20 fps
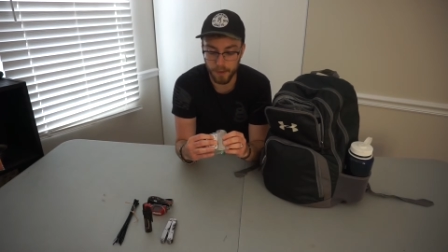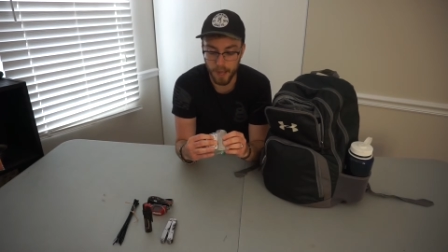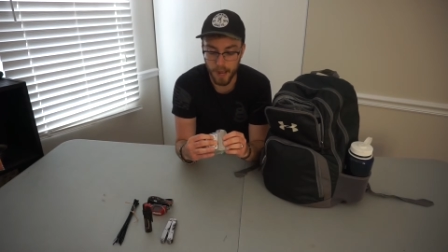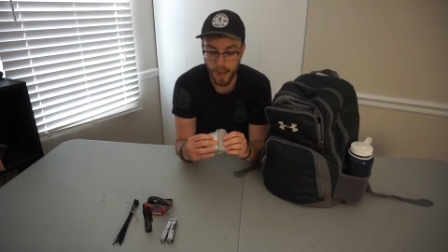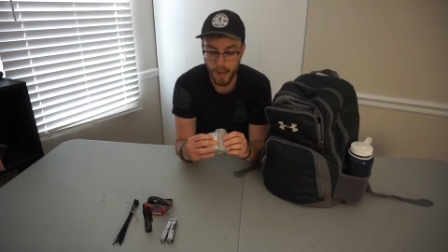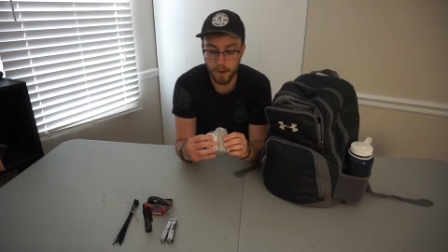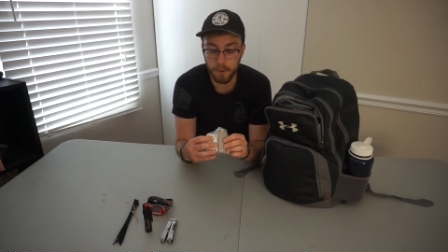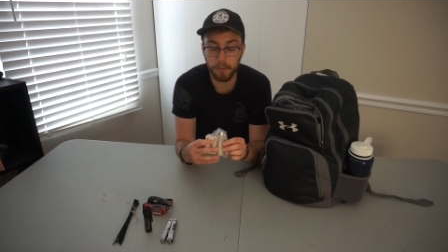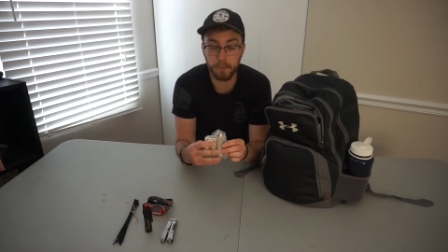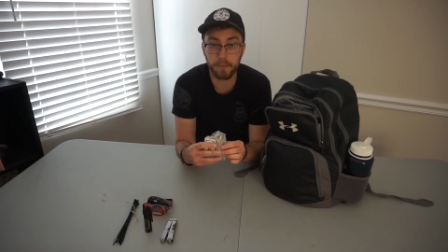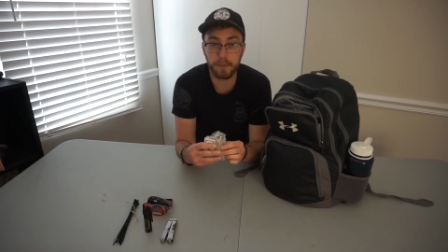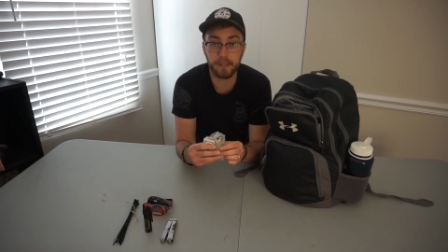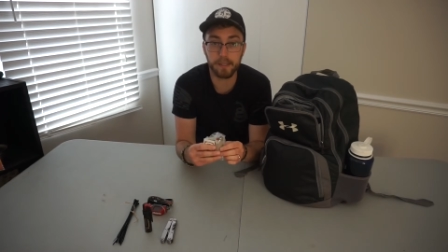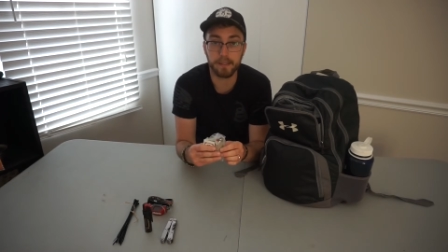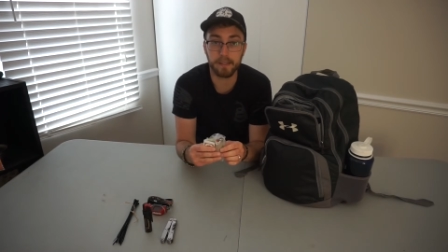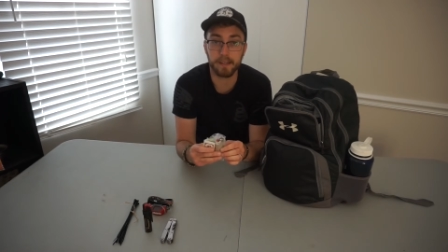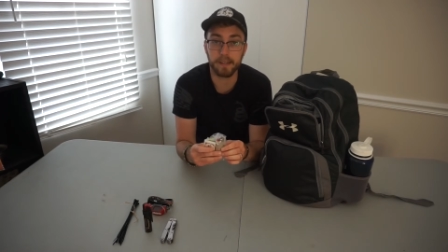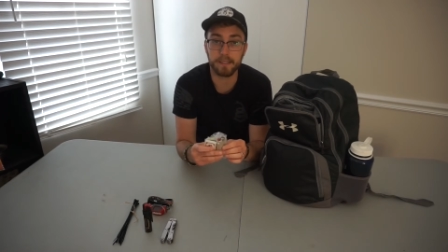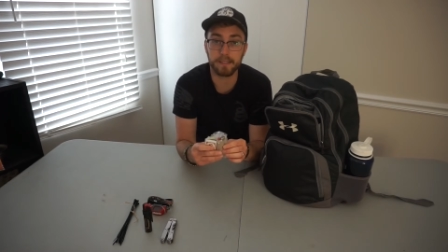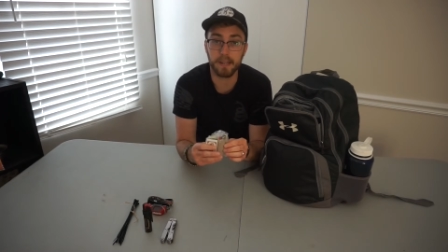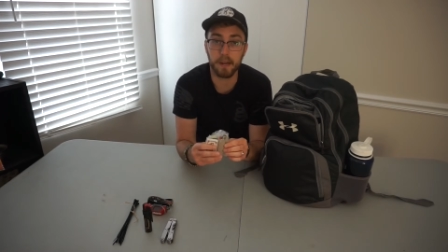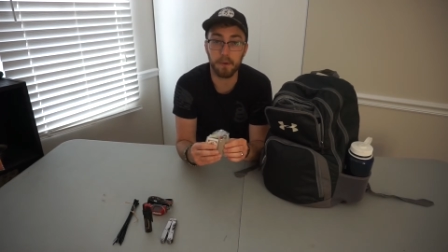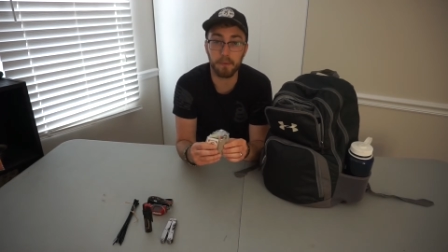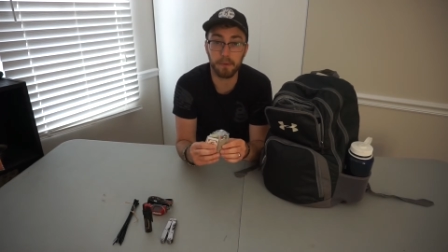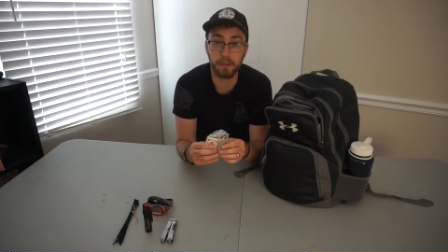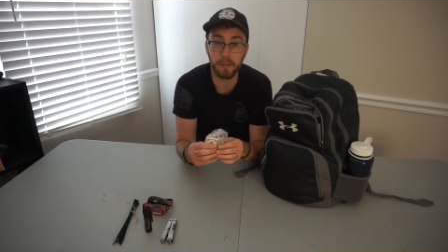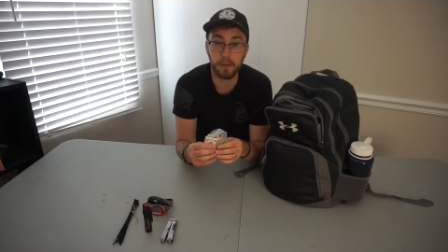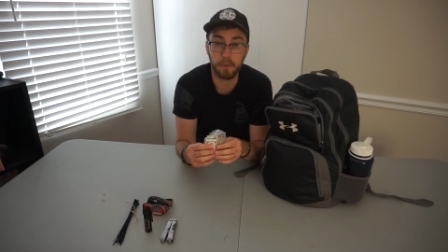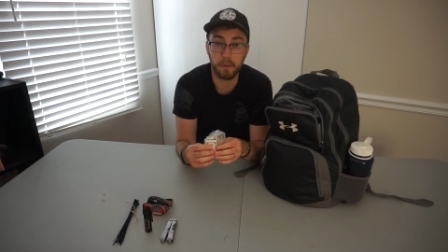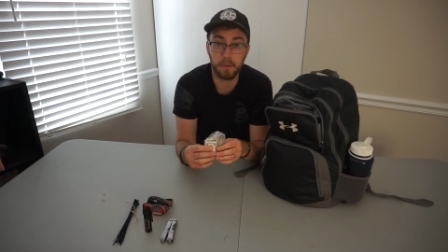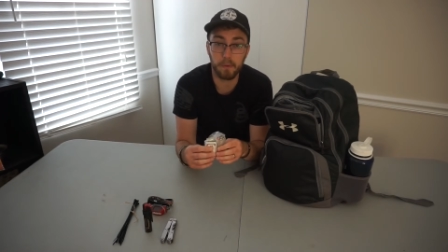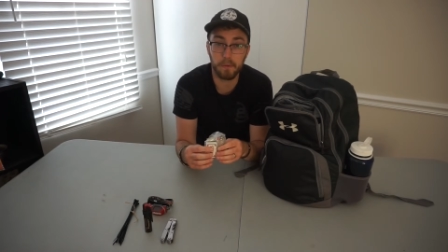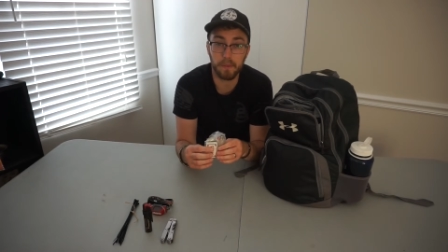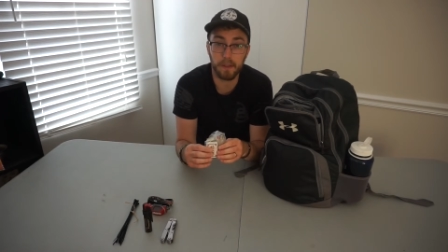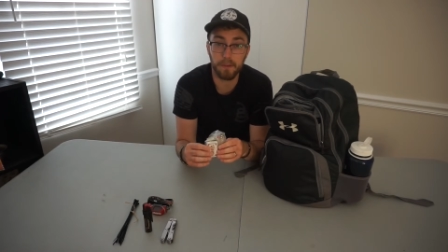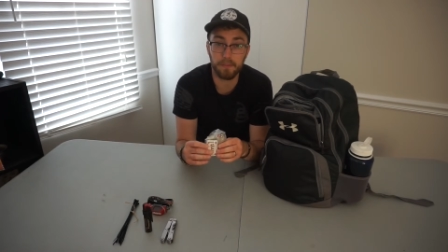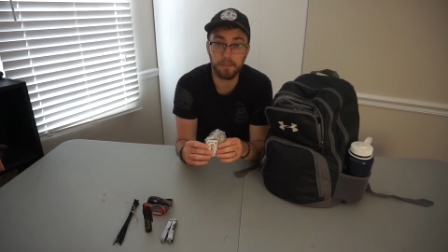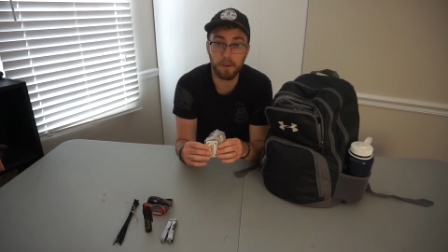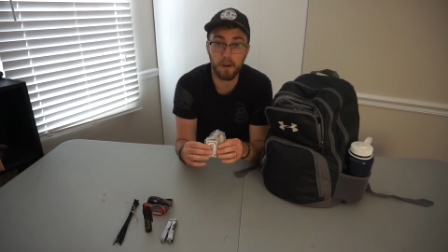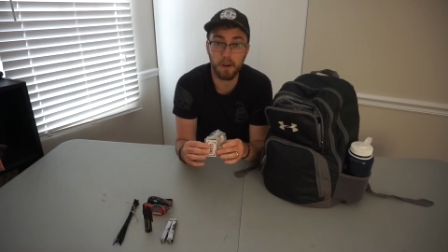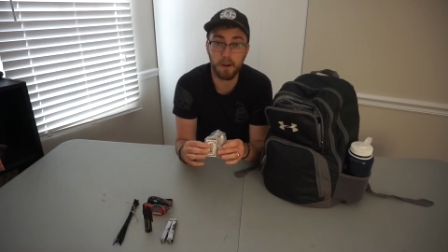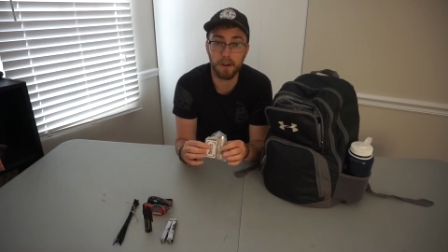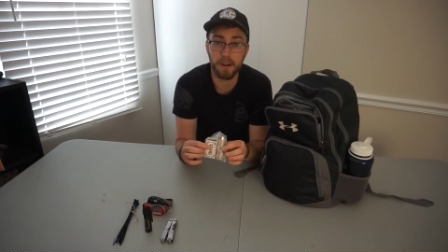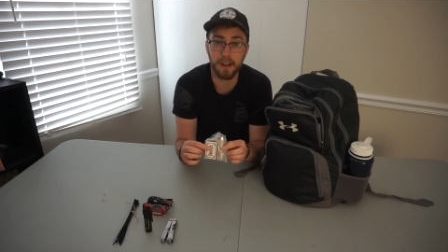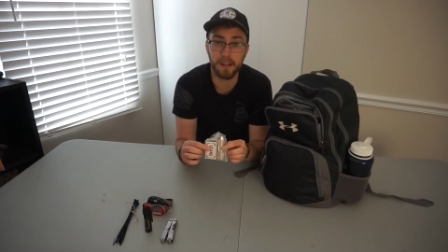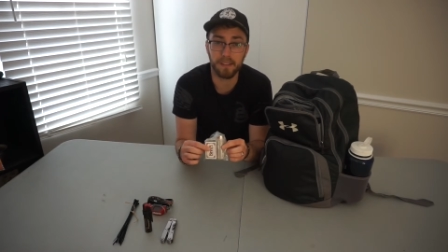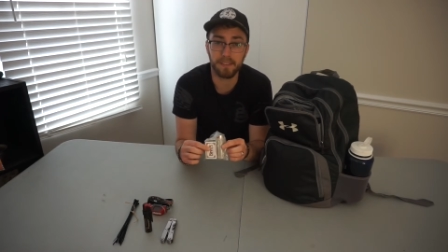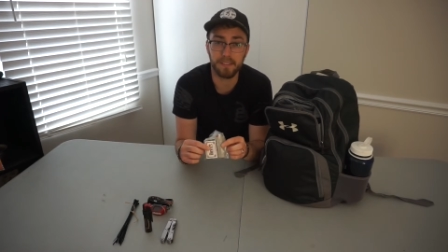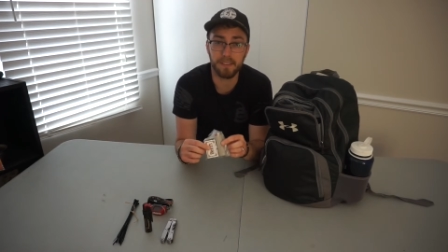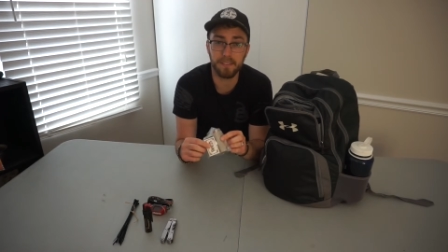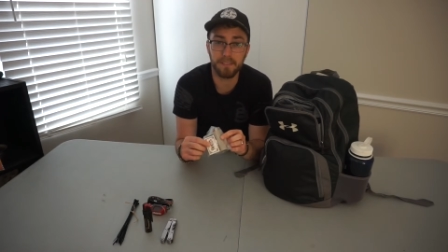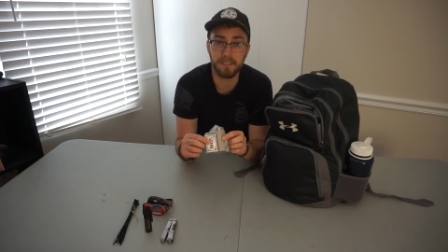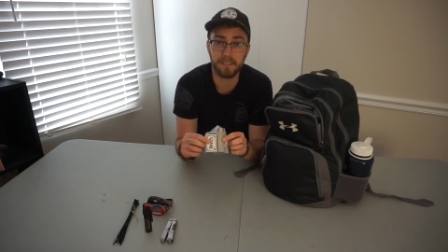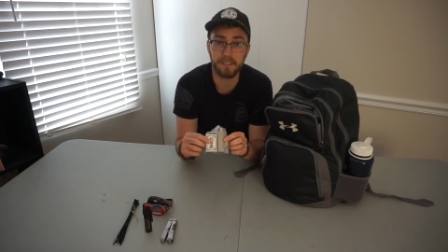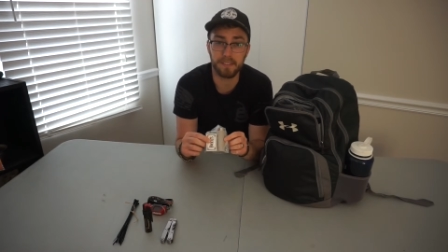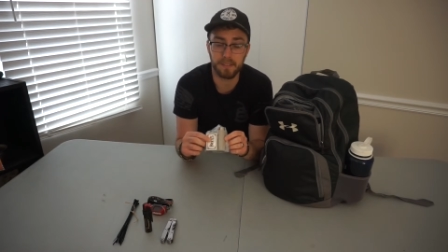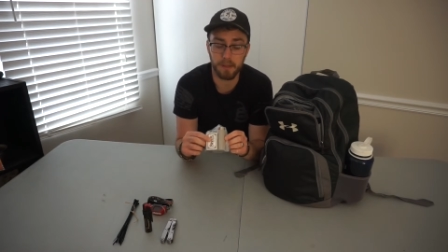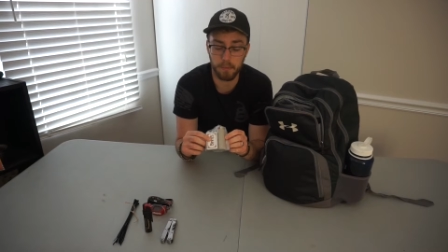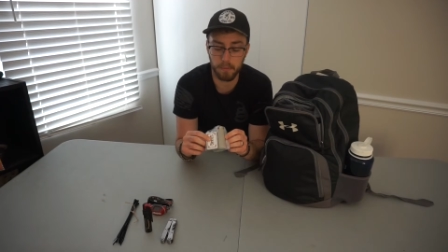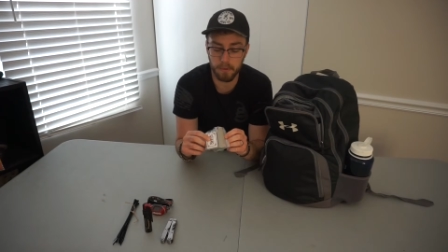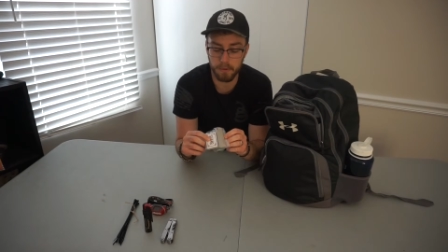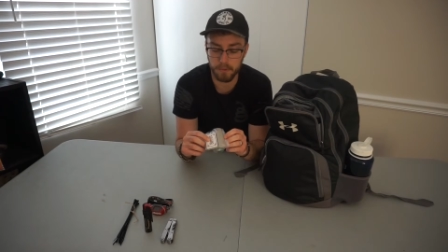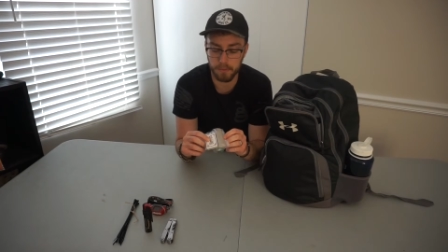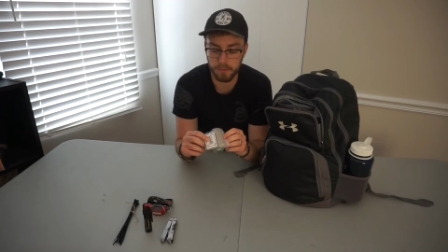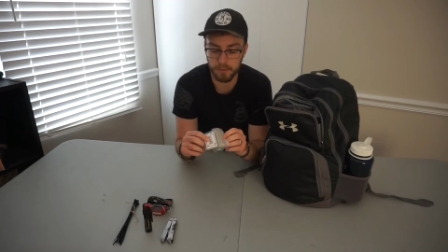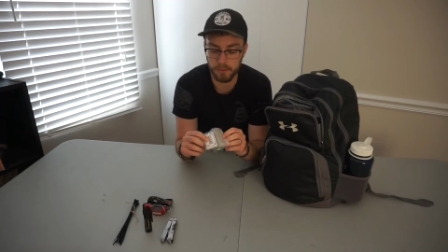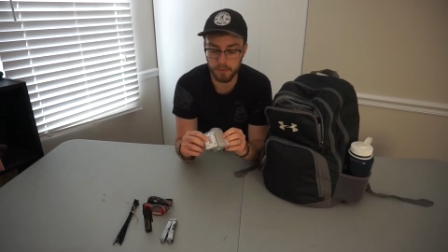I don't really, like I said, I don't really go that far, and I live in the suburbs,